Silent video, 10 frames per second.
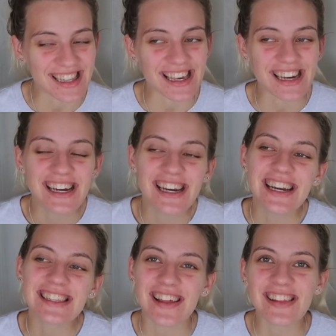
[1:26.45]
Like,
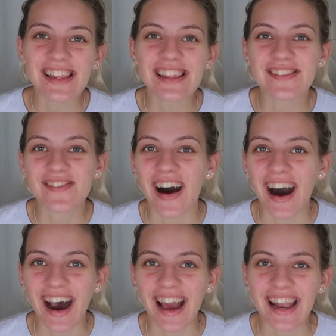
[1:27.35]
it's something that's
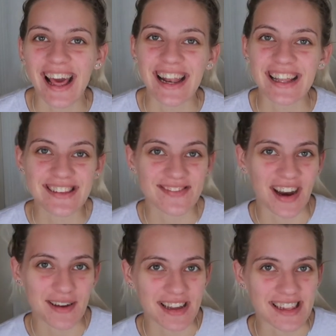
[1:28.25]
mine and it's
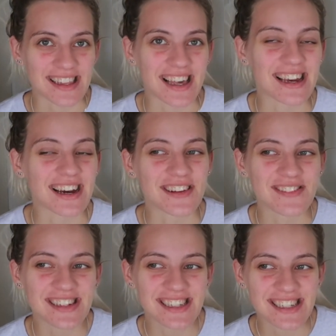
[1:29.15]
my belly. Like, I
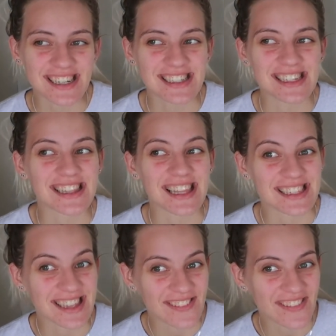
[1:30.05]
don't want you to touch it
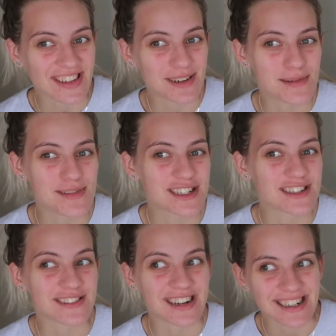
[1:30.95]
unless I've given you
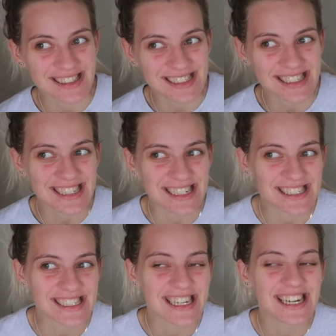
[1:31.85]
permission or asked you to
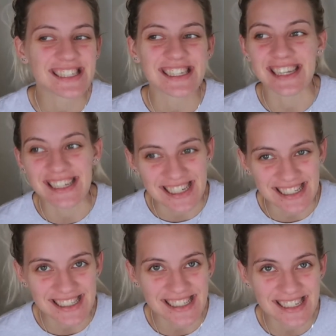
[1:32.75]
touch it, so don't
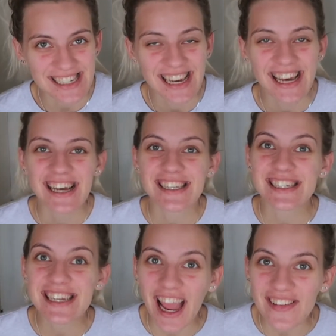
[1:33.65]
touch it.
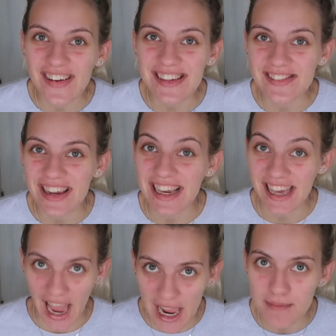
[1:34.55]
She came up to me at
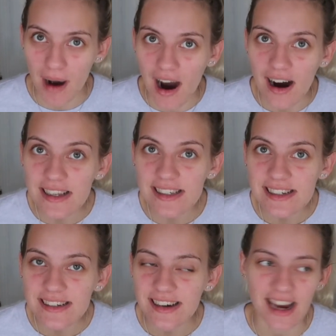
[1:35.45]
Kmart.
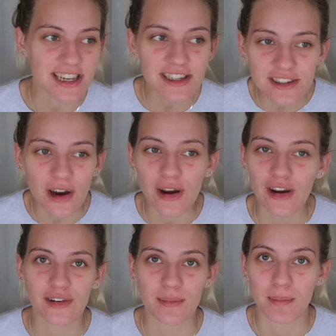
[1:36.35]
I didn't know
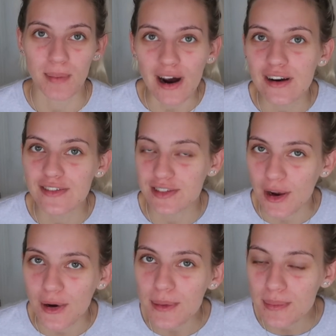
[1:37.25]
her from a bar of
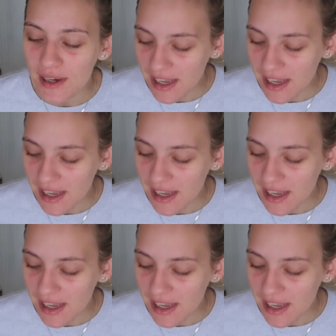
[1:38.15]
soap.